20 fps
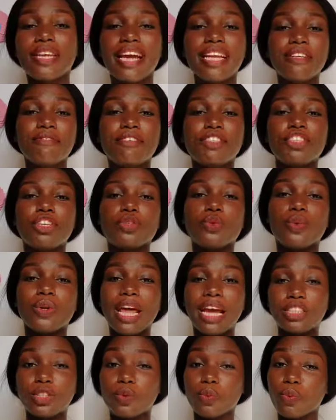on any video you
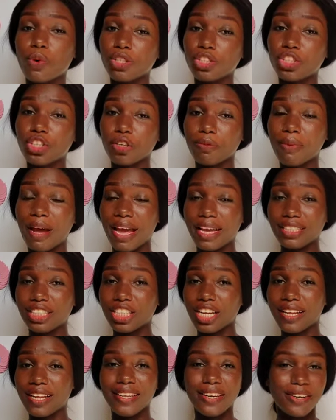would like to watch on my
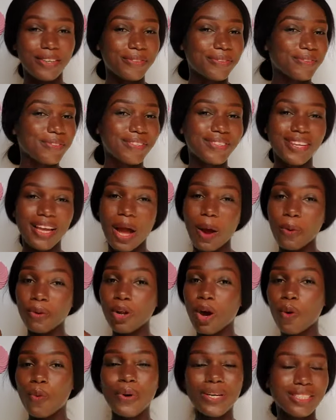channel. I
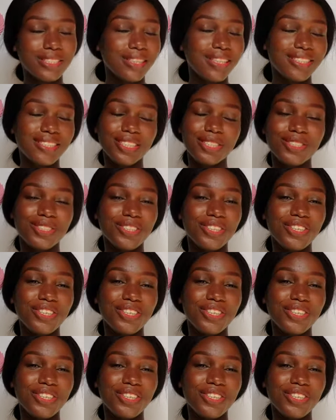will always listen